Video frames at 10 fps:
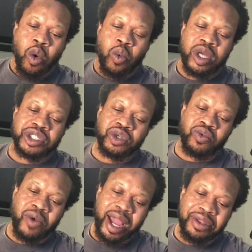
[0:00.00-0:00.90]
Would you
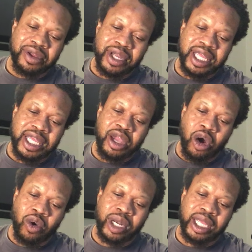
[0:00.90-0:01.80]
rather he
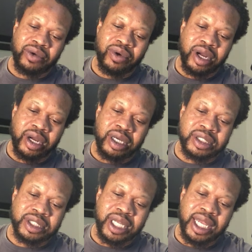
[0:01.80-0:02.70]
hold a grudge